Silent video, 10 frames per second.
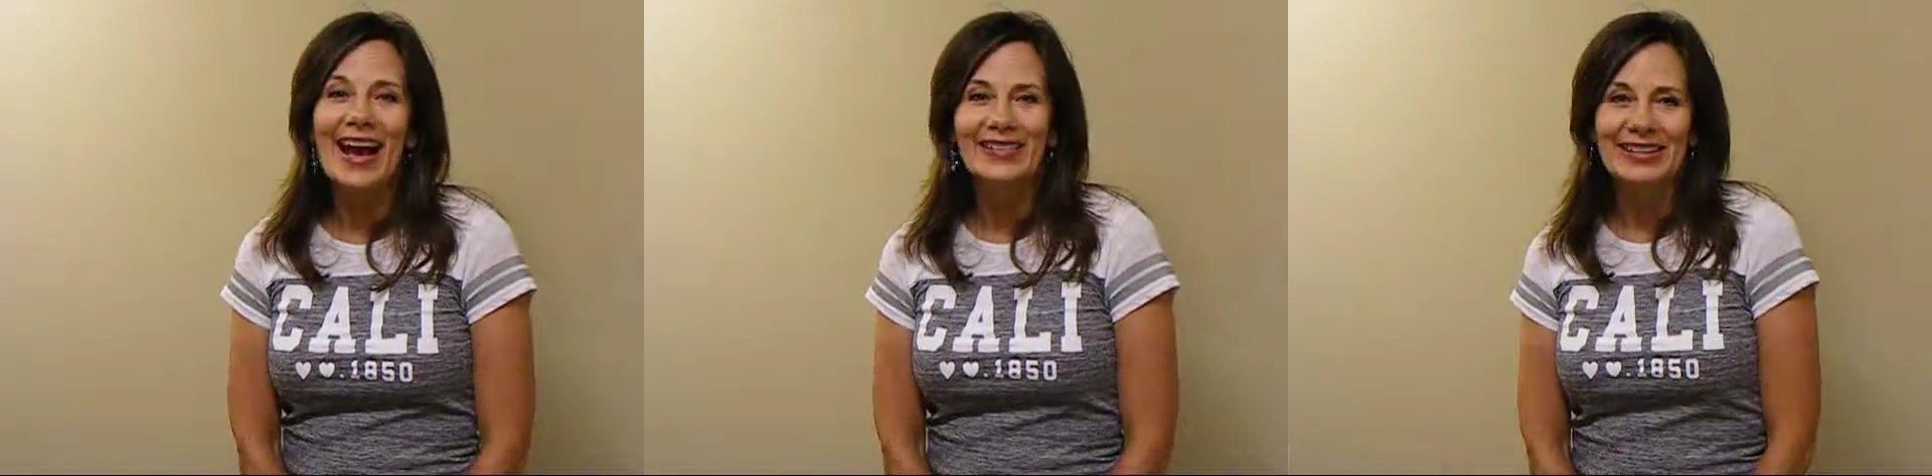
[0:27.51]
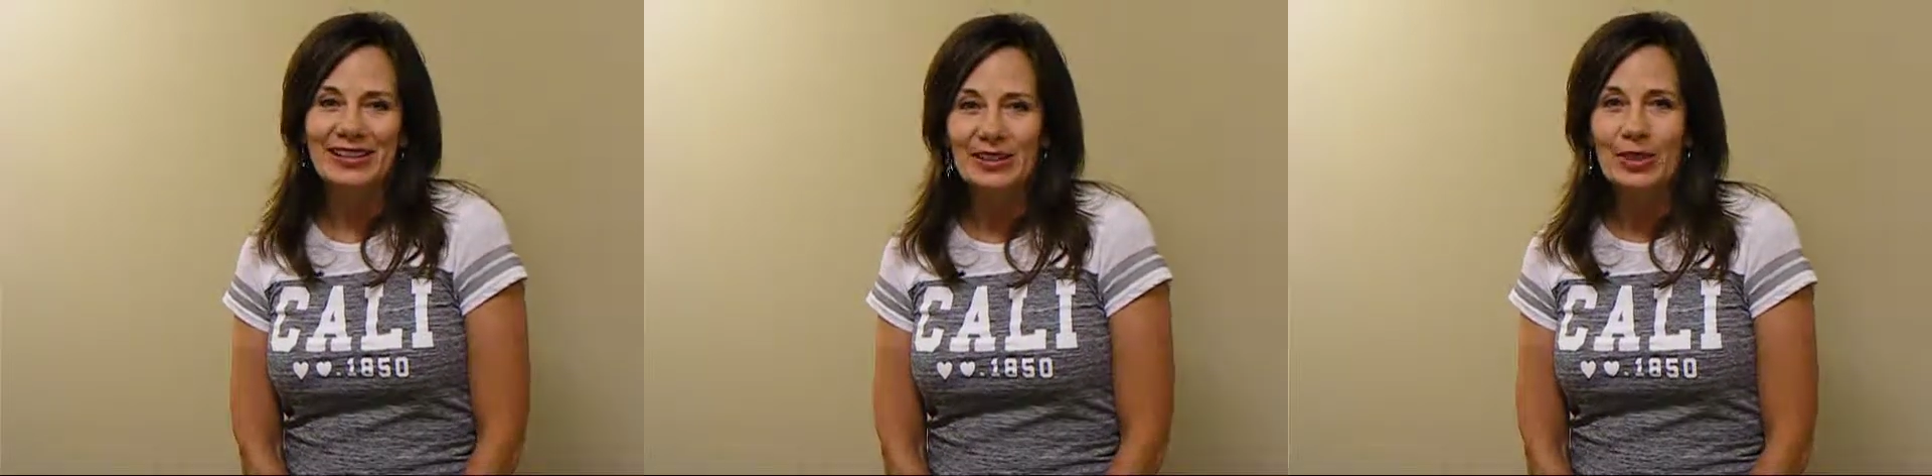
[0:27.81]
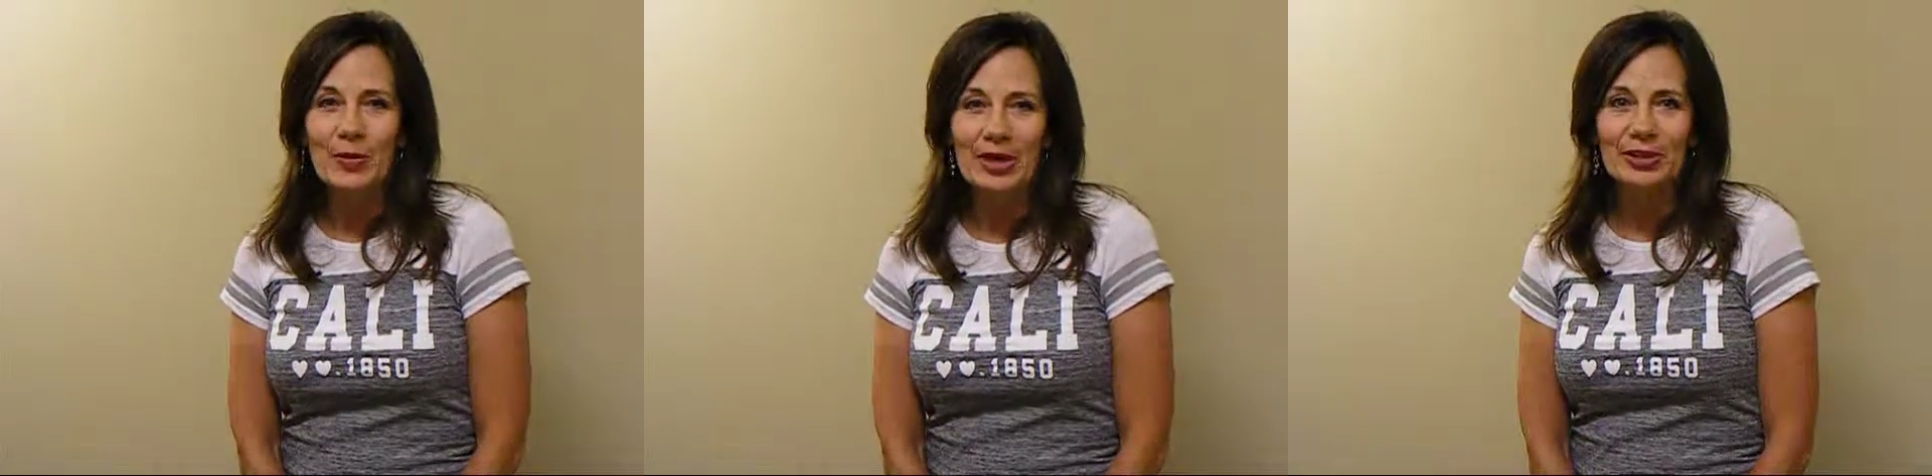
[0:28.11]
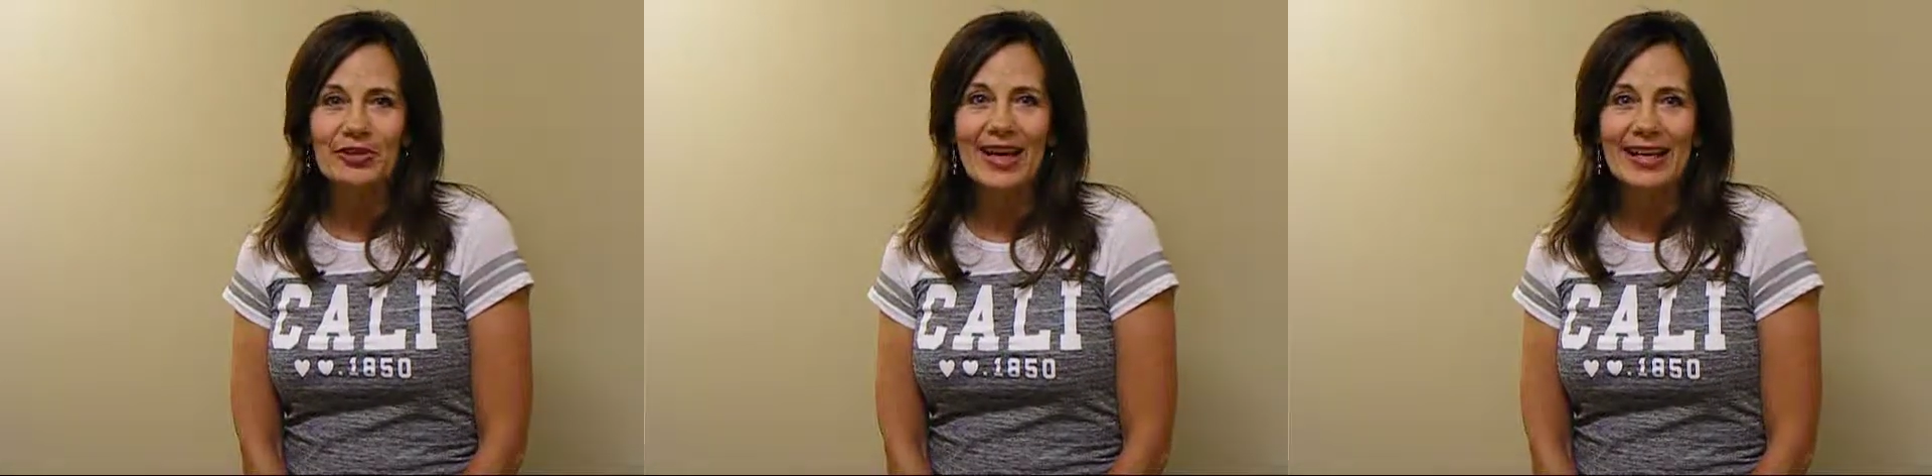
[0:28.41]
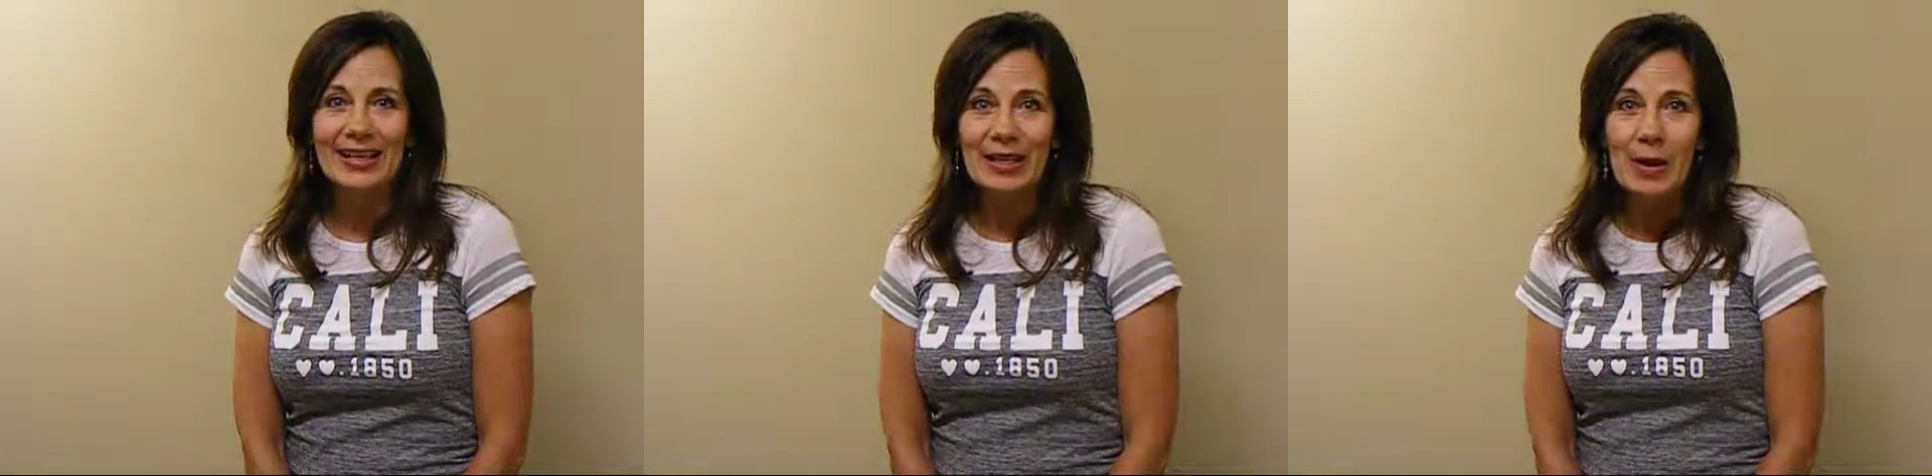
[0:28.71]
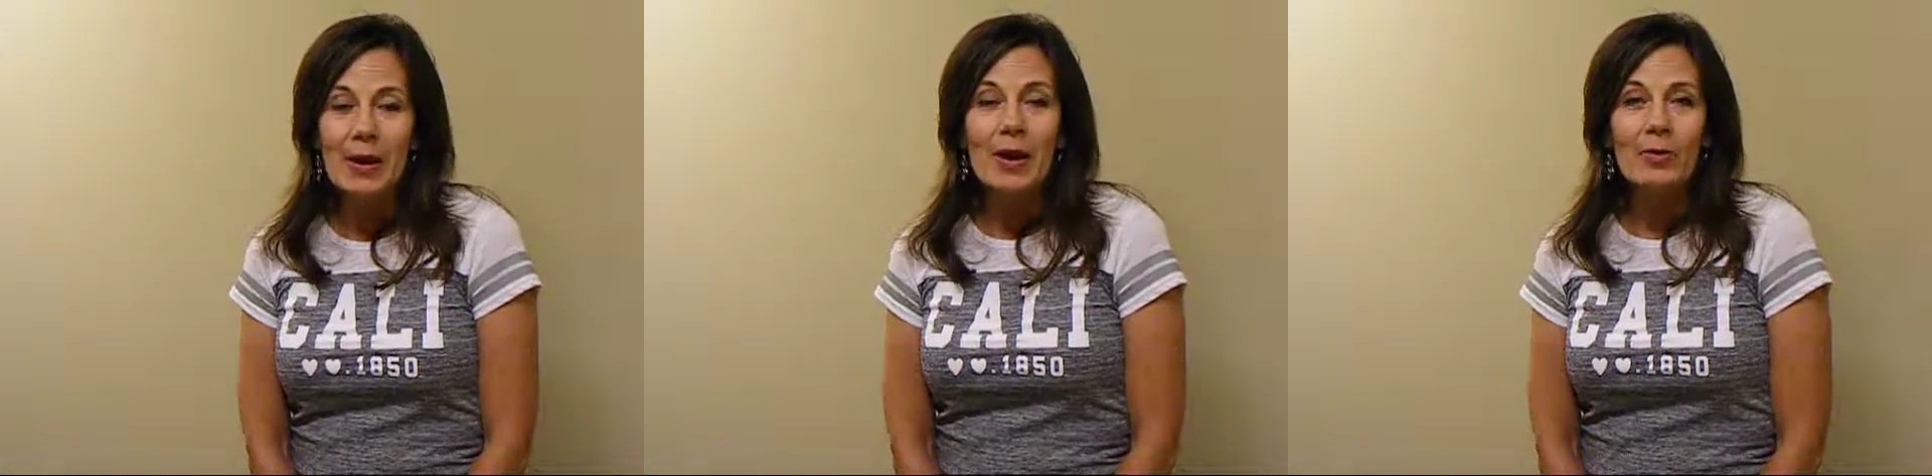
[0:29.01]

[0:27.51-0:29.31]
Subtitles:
having so much fun.